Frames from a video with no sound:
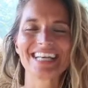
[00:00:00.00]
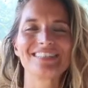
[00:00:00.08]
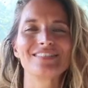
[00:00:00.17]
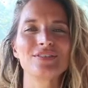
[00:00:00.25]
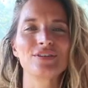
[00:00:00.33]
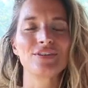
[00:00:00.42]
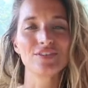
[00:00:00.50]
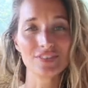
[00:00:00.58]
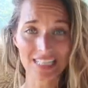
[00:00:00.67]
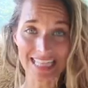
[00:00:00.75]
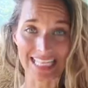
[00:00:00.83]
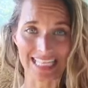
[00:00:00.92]
So
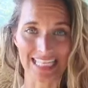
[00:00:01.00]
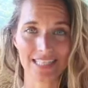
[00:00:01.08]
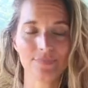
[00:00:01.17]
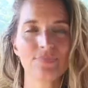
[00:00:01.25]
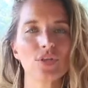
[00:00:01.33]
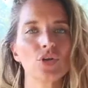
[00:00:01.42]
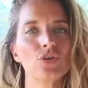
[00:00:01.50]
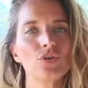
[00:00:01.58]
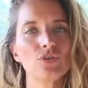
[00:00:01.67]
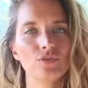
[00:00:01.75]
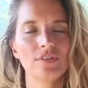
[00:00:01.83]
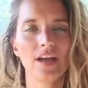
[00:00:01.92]
Kundalini,
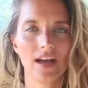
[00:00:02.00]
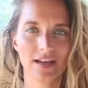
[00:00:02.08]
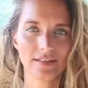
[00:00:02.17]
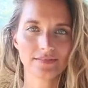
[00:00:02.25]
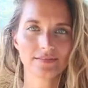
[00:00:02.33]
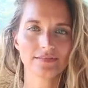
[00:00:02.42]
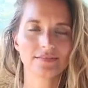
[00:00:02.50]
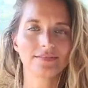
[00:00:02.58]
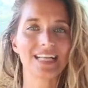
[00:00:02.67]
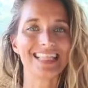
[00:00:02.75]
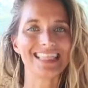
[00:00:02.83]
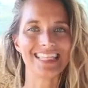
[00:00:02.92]

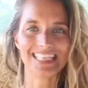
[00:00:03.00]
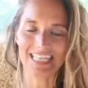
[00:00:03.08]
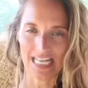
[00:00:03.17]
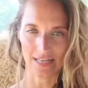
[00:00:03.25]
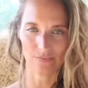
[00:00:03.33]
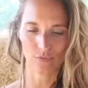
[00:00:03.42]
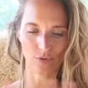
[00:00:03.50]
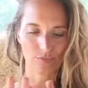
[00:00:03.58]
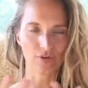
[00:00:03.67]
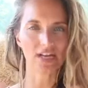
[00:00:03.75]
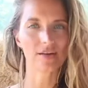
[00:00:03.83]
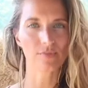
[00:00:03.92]
Kundalini, we'll
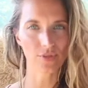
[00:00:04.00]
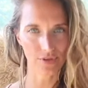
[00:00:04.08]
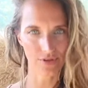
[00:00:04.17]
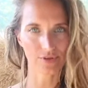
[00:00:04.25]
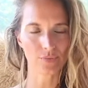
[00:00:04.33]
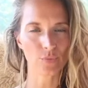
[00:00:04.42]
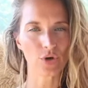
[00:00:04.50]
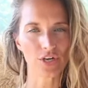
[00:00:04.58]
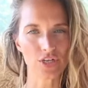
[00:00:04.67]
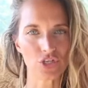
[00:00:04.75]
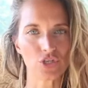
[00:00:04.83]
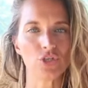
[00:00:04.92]
break up the word
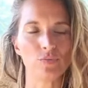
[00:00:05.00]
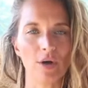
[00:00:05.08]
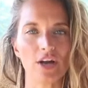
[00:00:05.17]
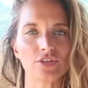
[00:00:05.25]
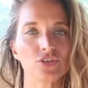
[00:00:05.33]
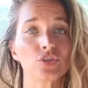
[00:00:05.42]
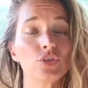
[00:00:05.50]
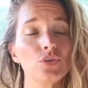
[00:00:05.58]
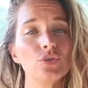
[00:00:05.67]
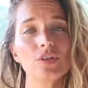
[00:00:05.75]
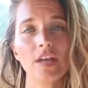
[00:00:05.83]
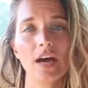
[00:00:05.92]
into two parts.
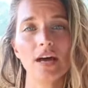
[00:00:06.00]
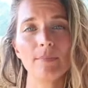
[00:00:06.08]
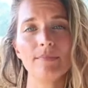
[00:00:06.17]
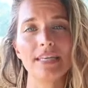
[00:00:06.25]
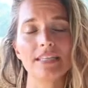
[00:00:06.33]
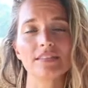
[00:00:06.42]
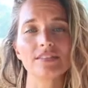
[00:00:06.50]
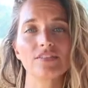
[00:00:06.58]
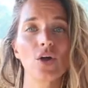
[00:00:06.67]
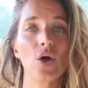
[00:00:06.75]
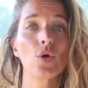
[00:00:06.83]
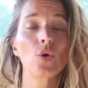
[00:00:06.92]
Kunda
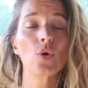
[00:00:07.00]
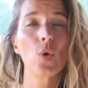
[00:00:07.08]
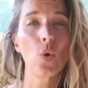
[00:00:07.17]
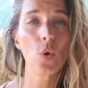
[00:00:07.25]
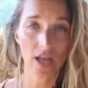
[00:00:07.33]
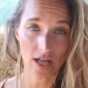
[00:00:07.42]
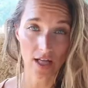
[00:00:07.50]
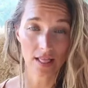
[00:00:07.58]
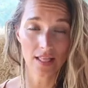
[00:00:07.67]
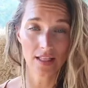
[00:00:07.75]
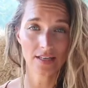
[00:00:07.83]
means coil